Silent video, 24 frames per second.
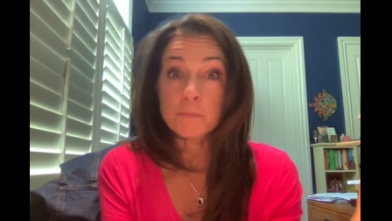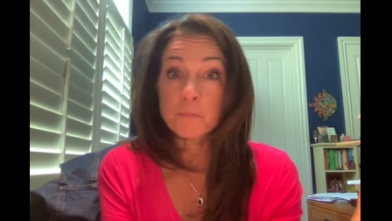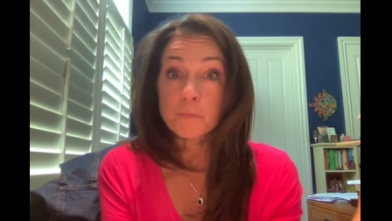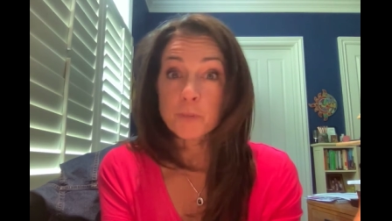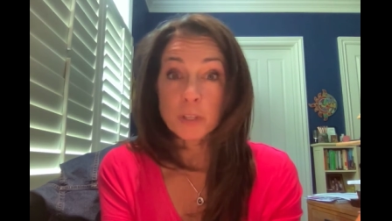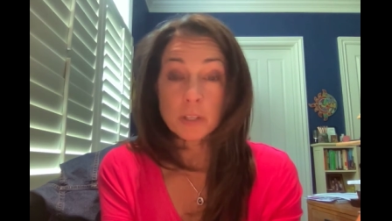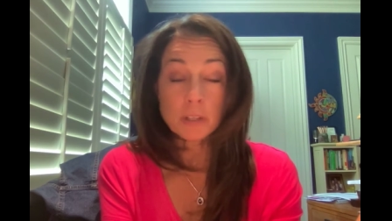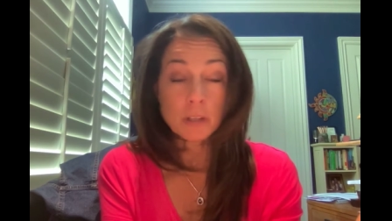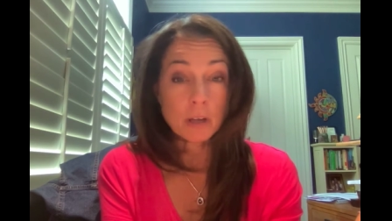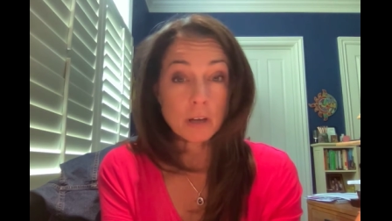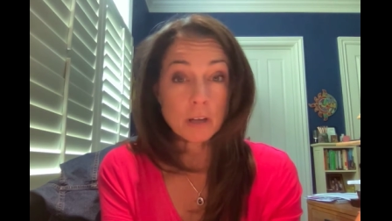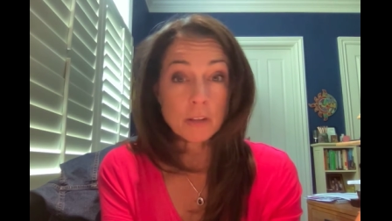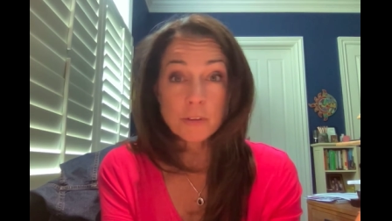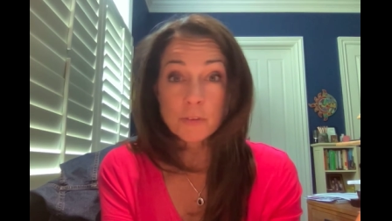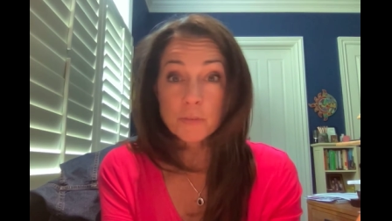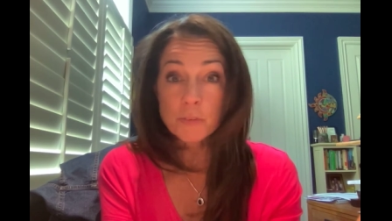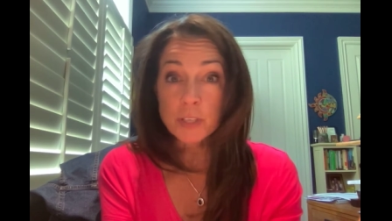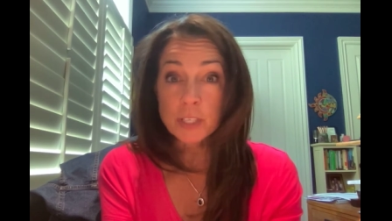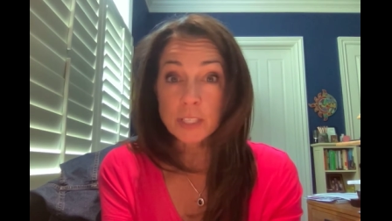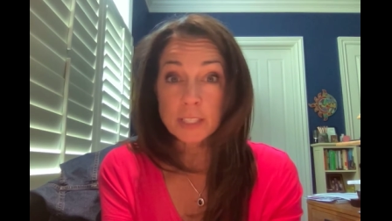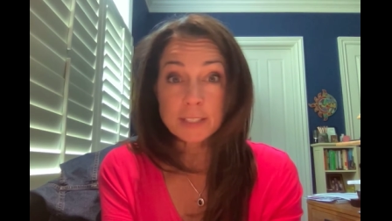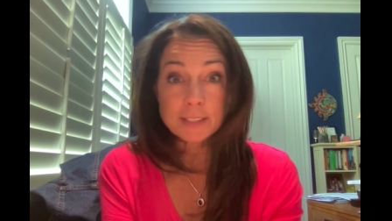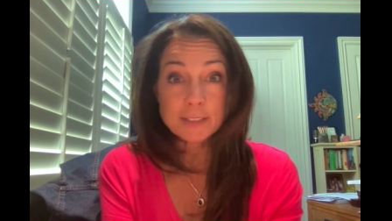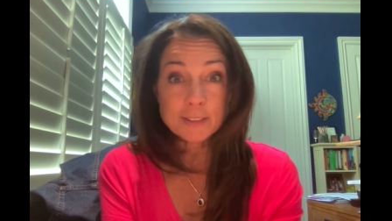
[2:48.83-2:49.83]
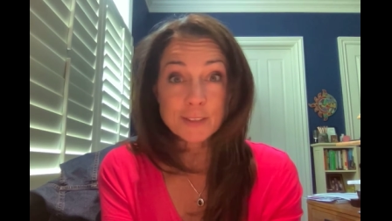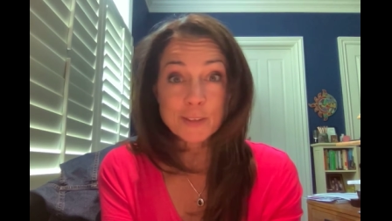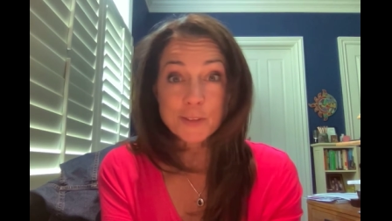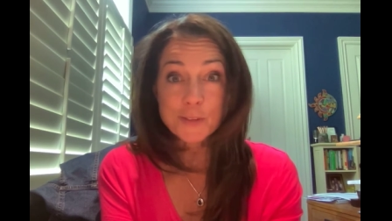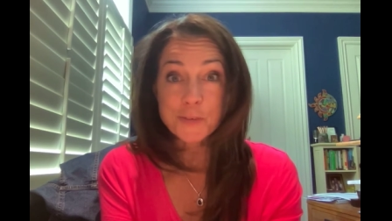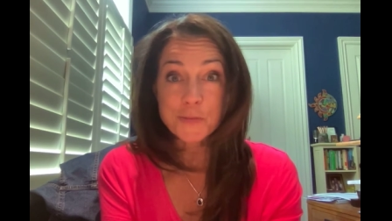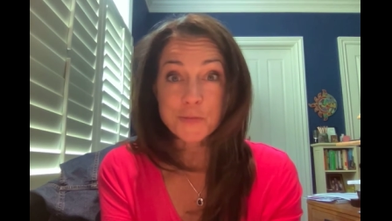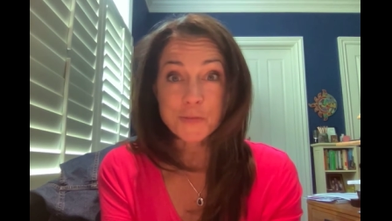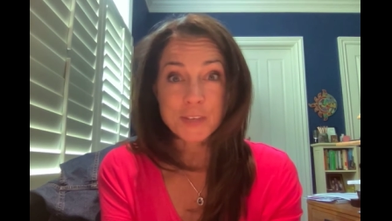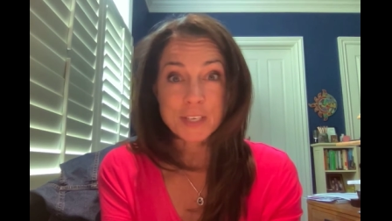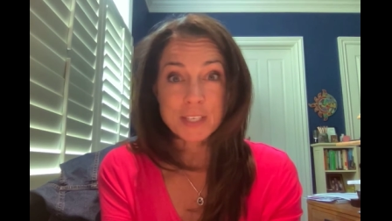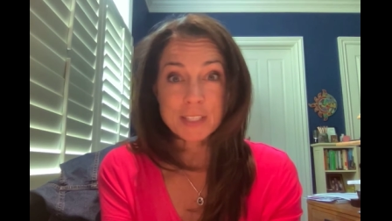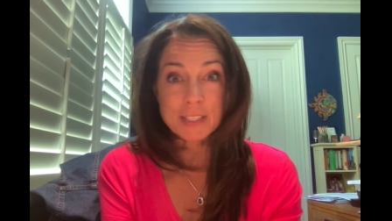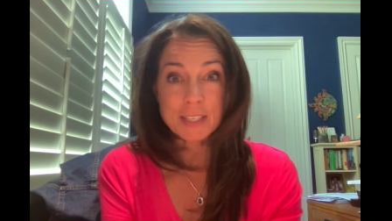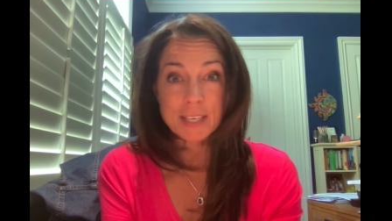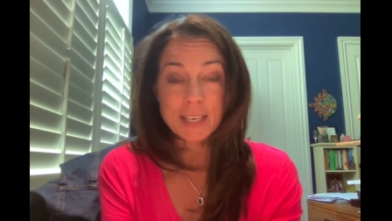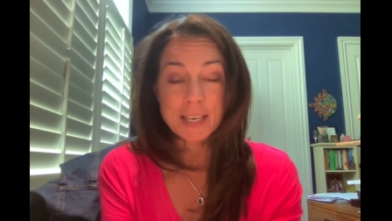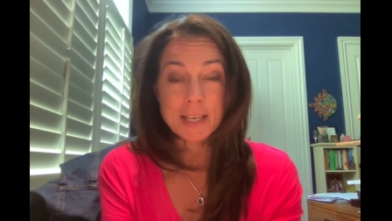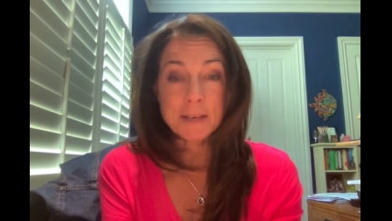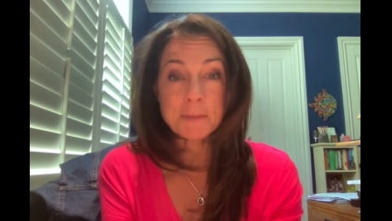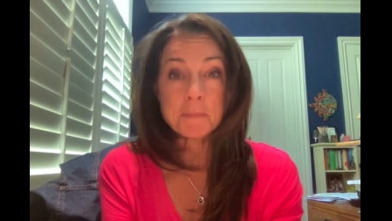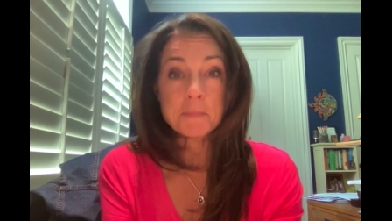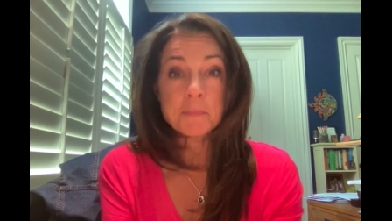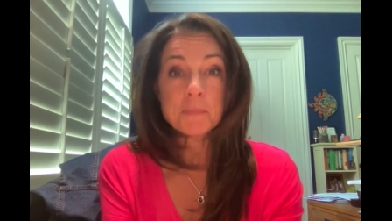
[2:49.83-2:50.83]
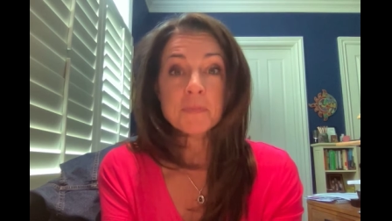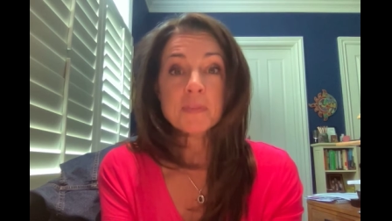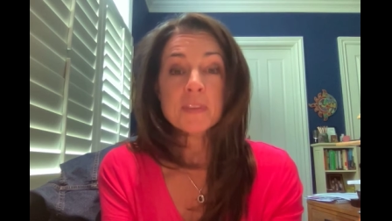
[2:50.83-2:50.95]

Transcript: feel all the feelings that they're feeling